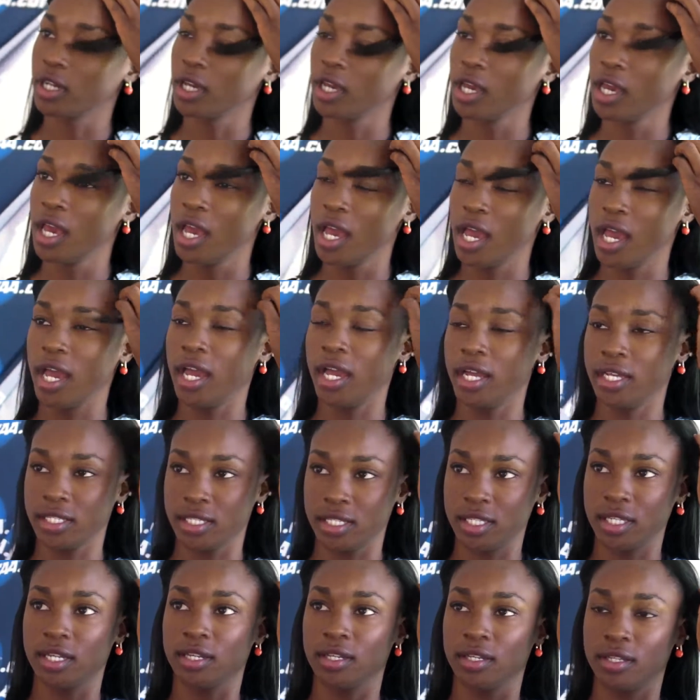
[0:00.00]
Okay. And
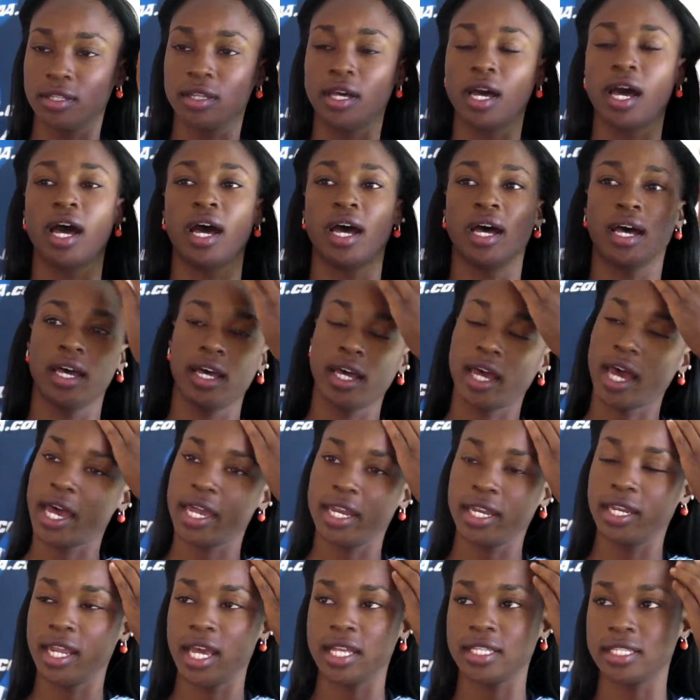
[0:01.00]
so okay. Uh, I, I
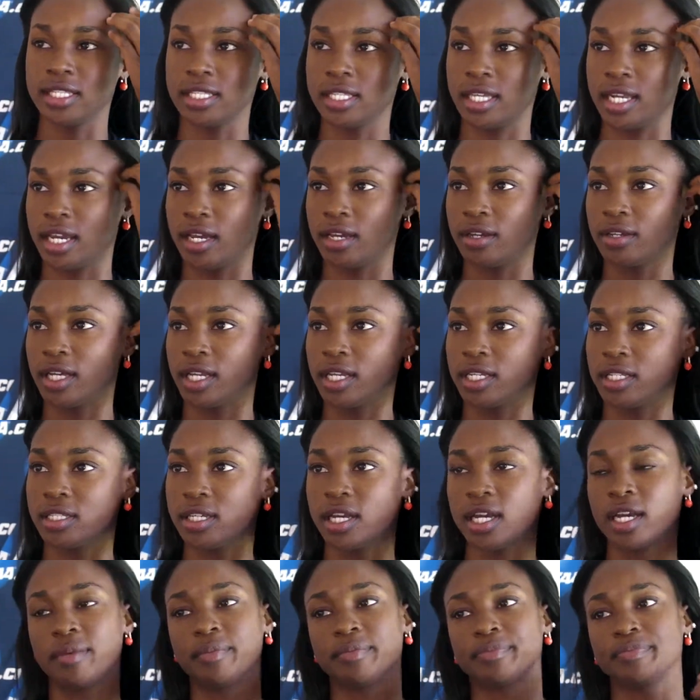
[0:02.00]
didn't have to sit out. Anymore.
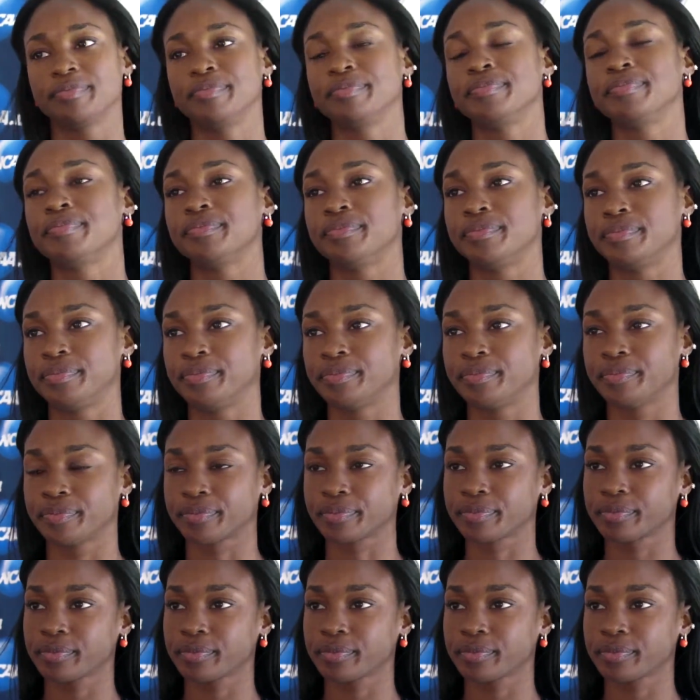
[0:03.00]
Okay. Okay.